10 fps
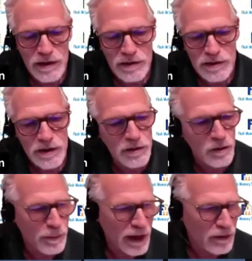energy
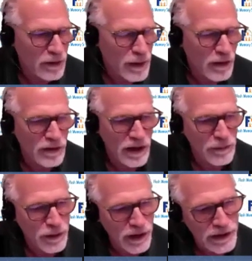or battery powered
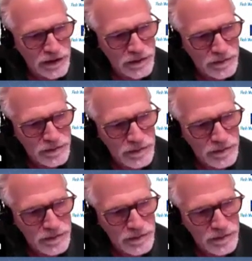application.